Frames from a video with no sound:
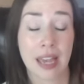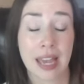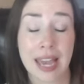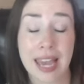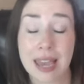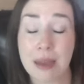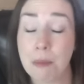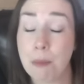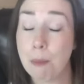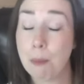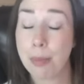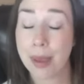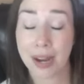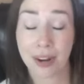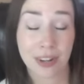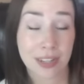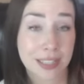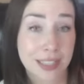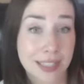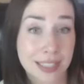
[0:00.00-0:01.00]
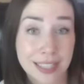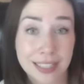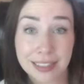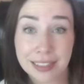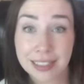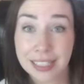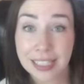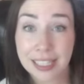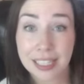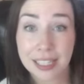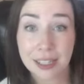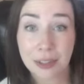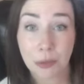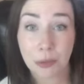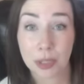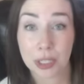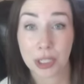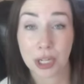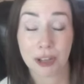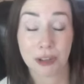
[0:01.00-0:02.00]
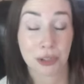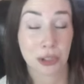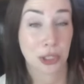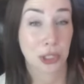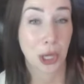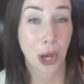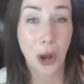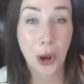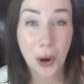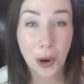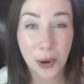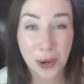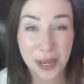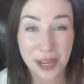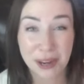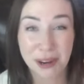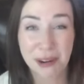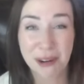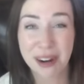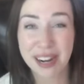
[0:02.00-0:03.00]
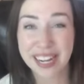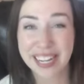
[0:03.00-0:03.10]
embarrassingly, which I'll show you